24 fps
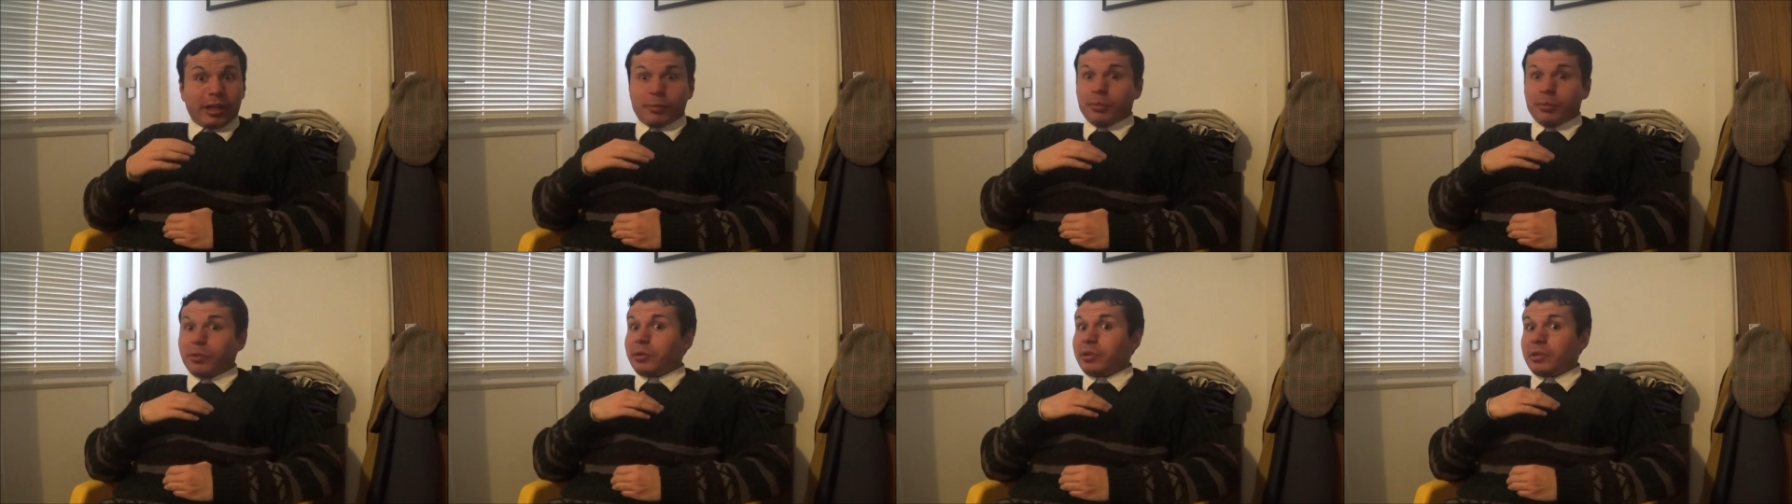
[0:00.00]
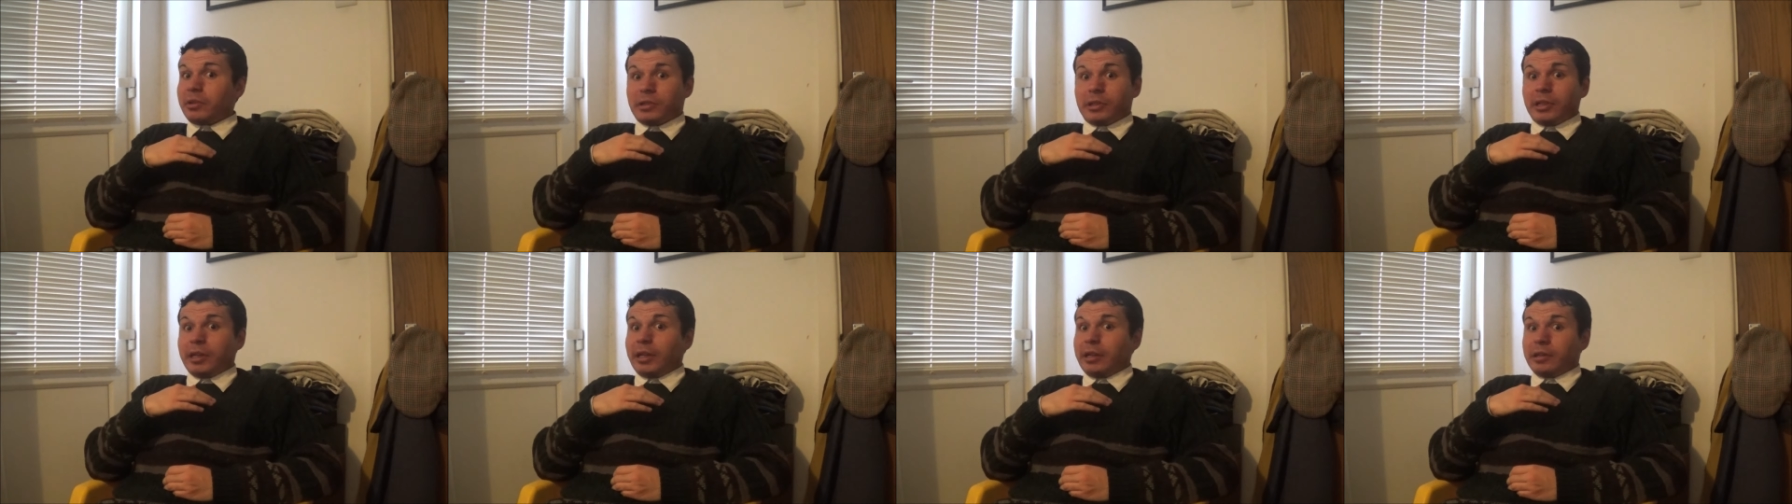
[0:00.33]
I wouldn't
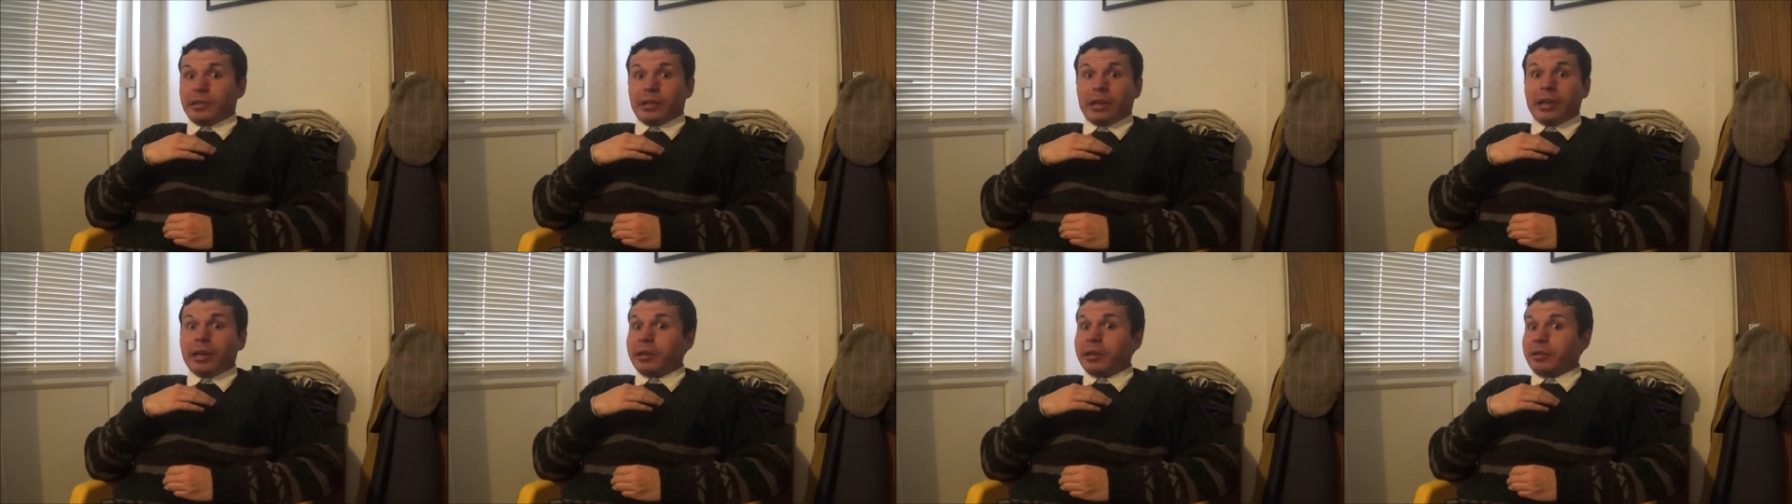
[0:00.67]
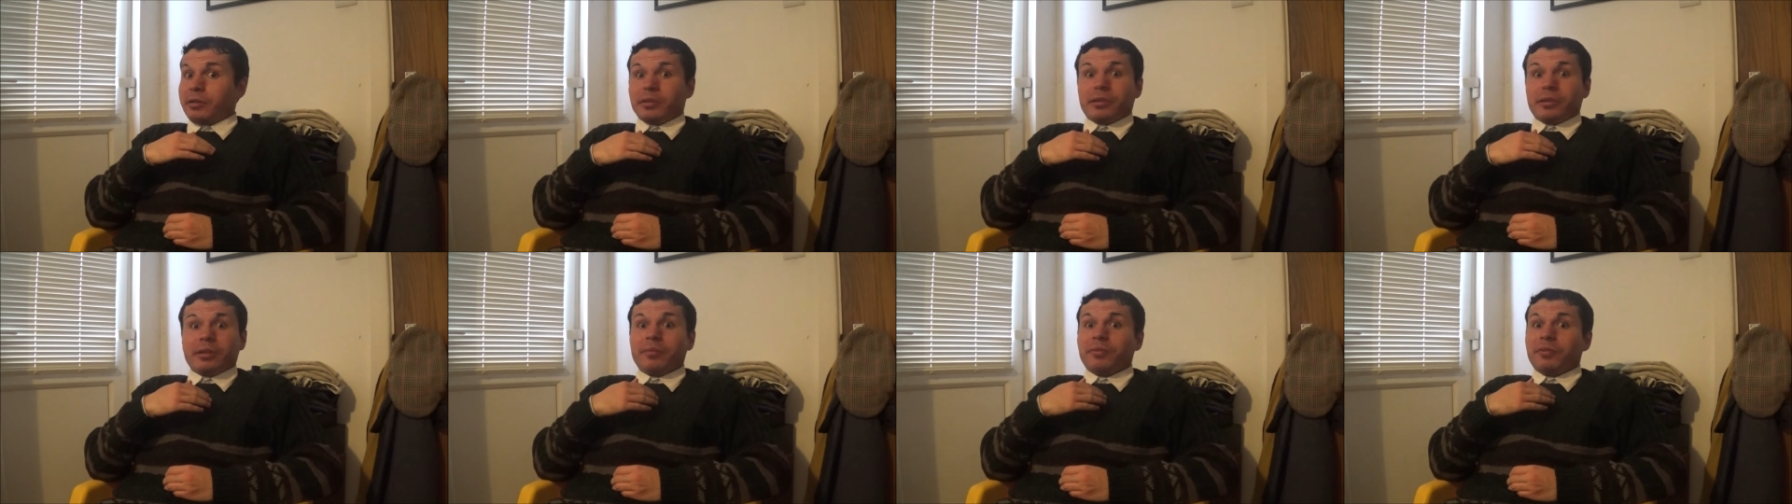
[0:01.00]
say to
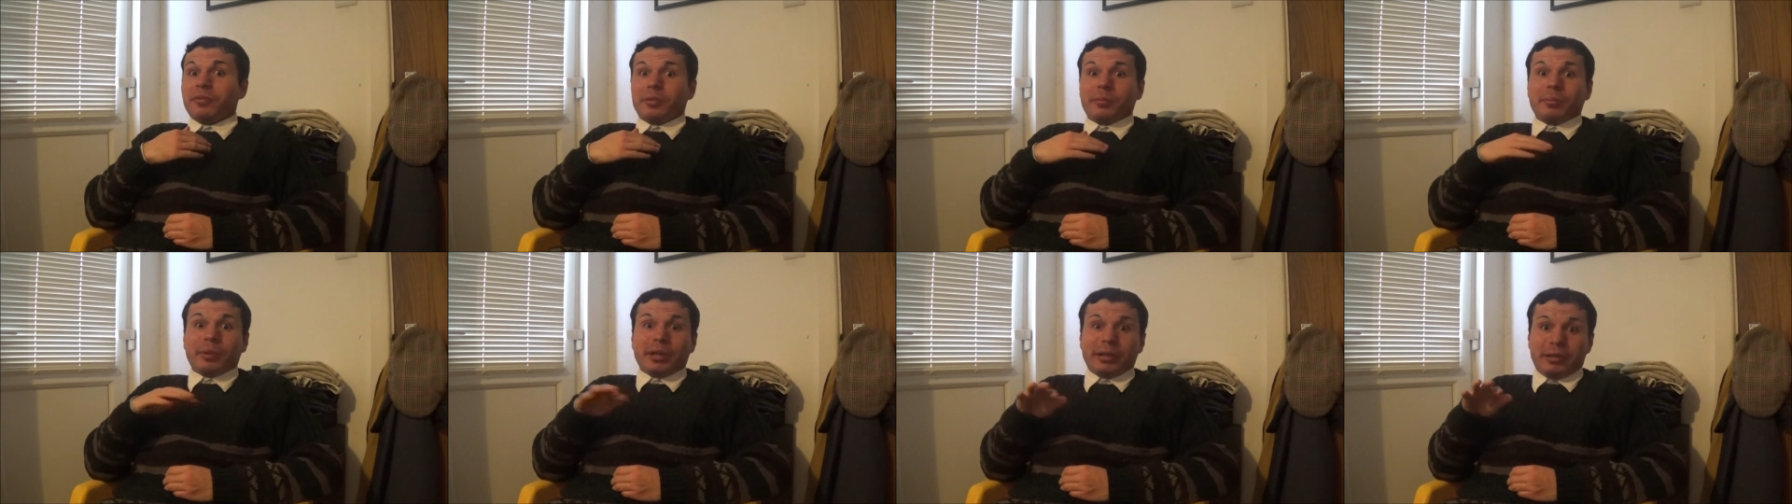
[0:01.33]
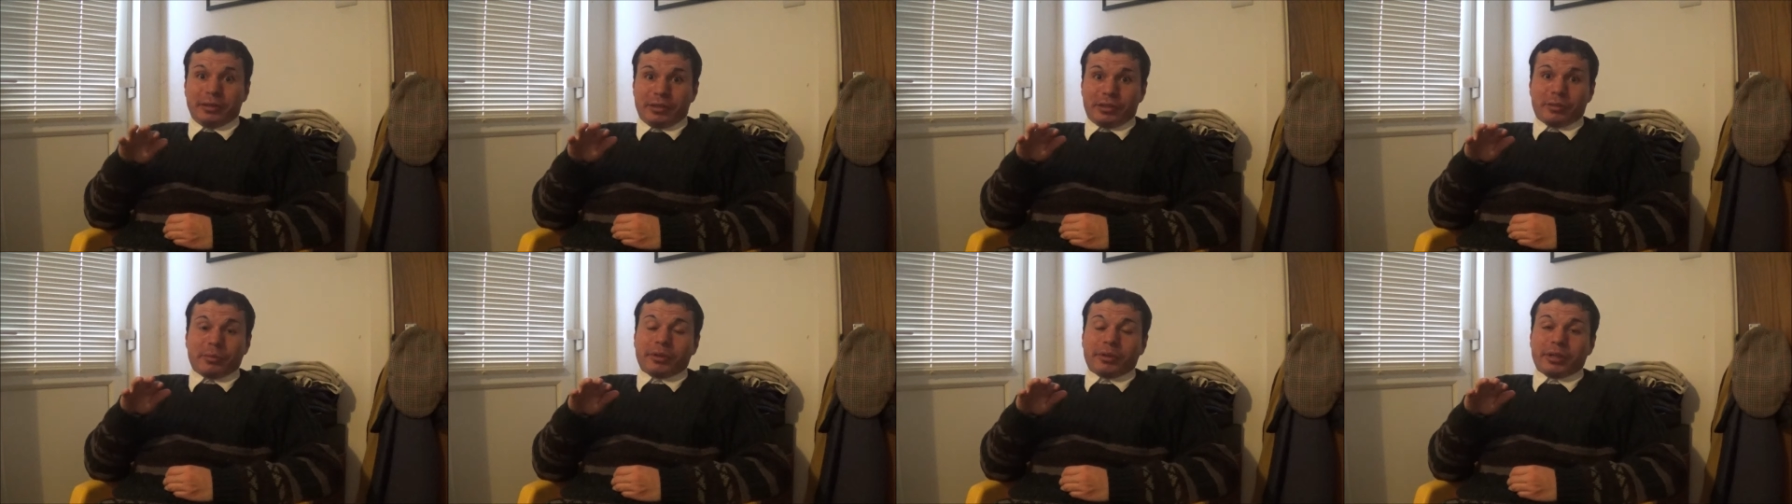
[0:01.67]
either of them for
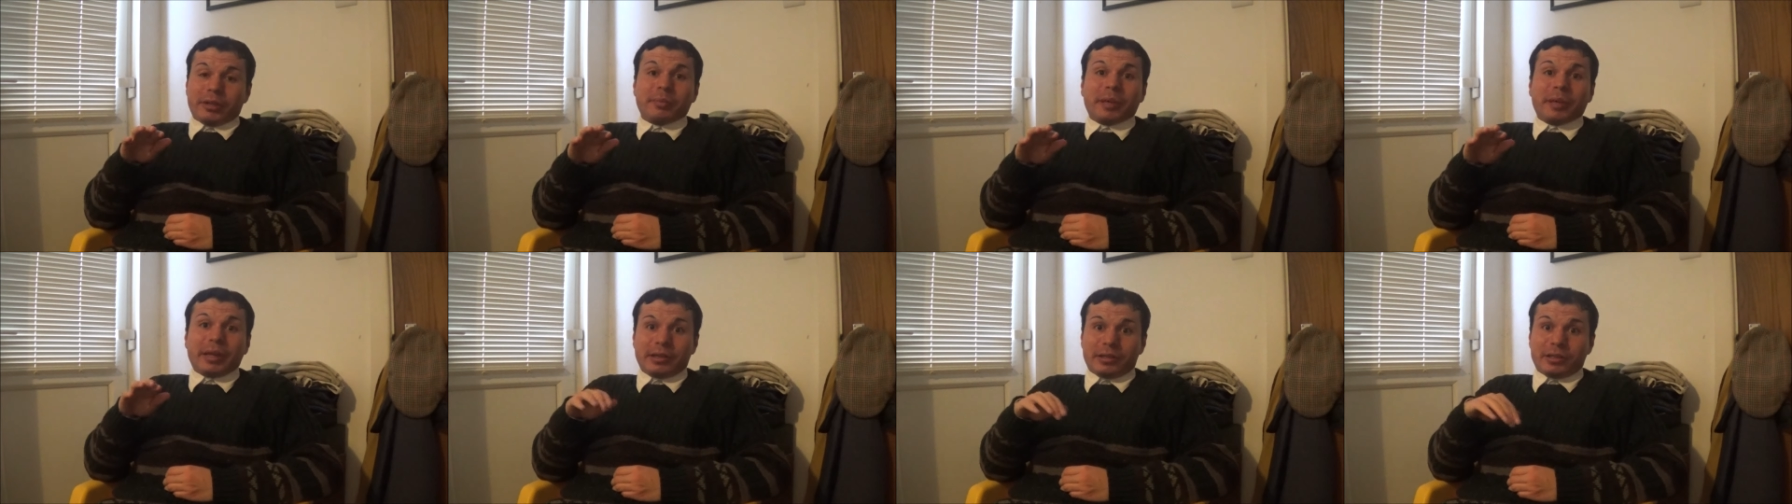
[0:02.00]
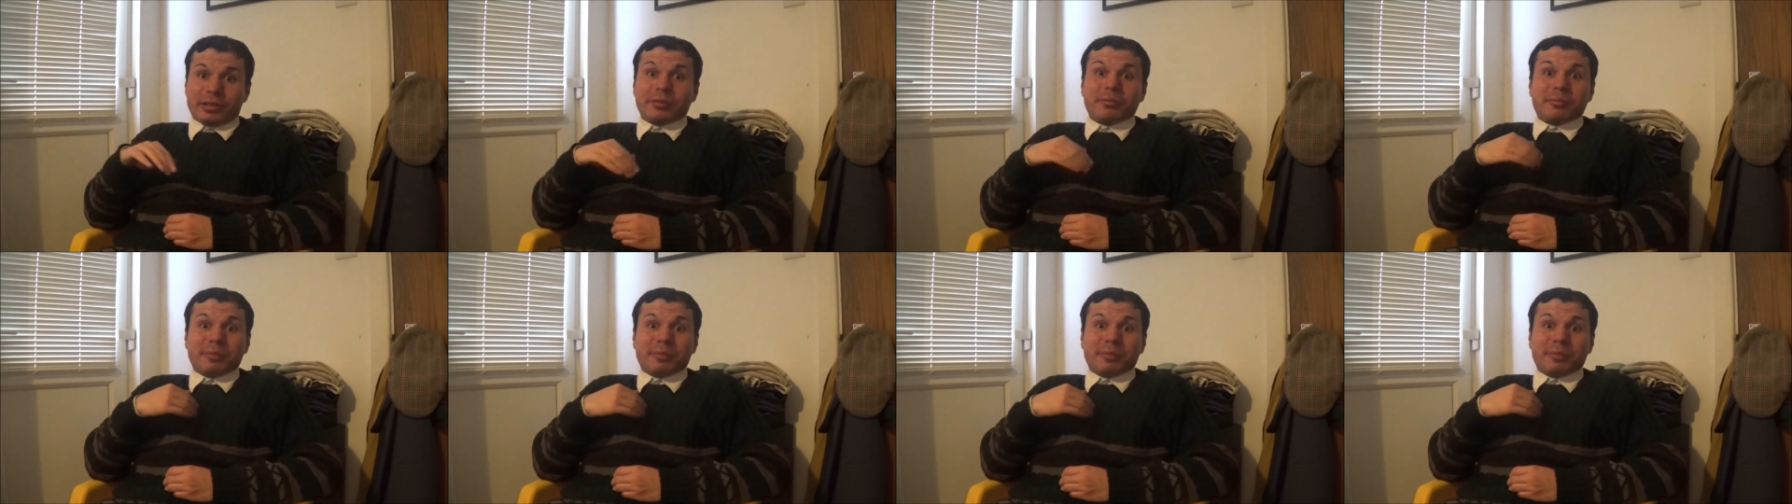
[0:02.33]
months what it meant to